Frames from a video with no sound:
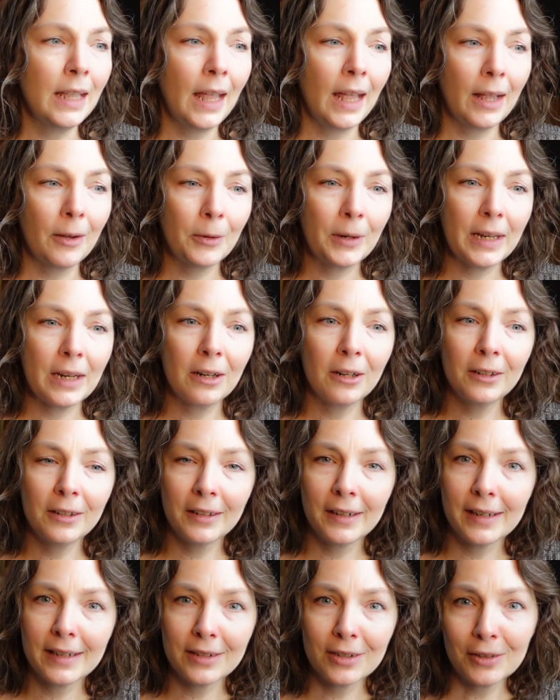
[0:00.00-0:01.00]
when I heard
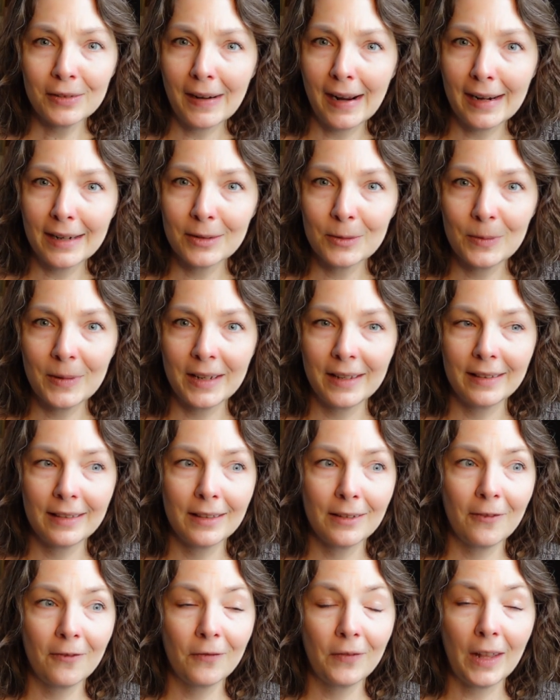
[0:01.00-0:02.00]
her interact with
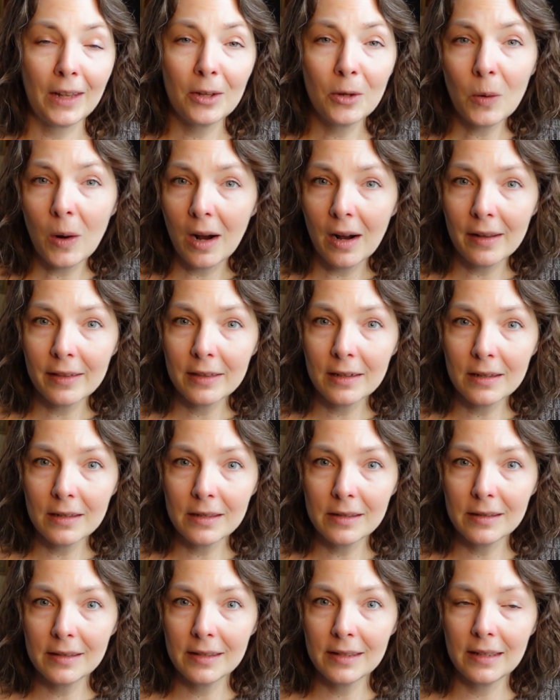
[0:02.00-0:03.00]
fellow
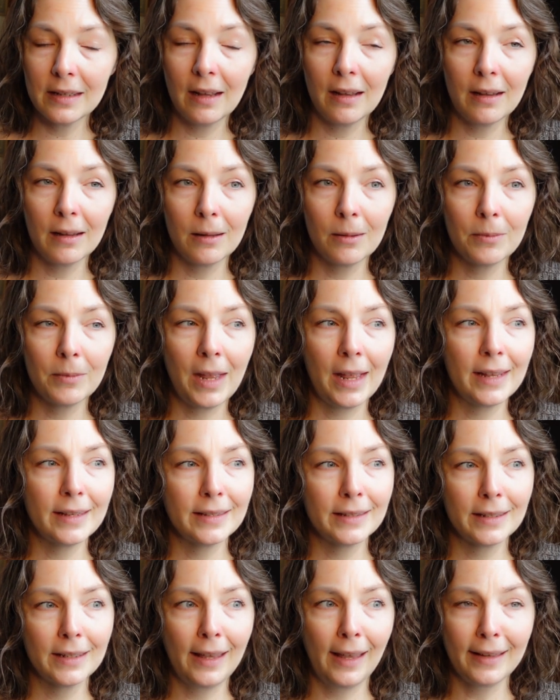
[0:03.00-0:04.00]
authors
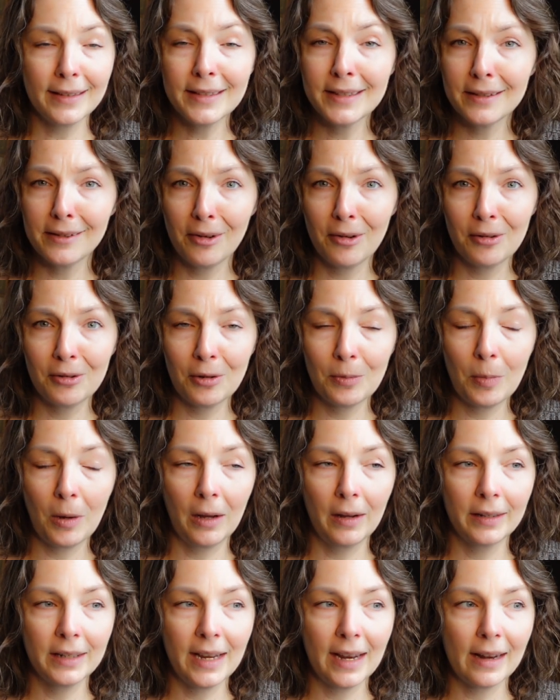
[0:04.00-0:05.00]
as guests on her
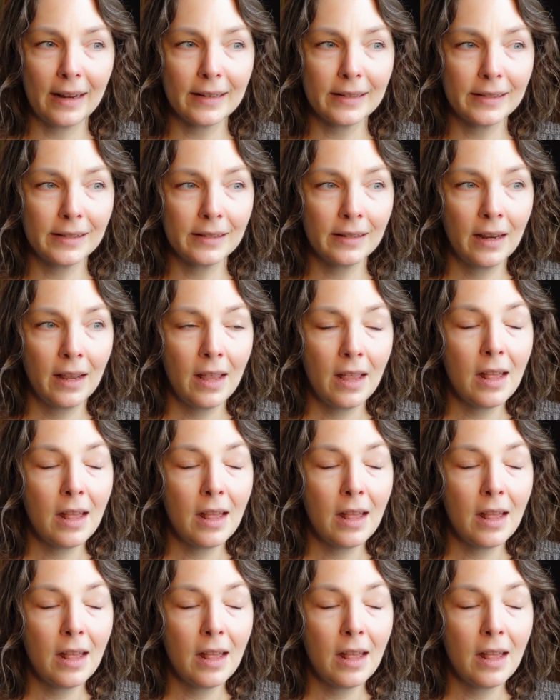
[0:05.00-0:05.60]
podcast,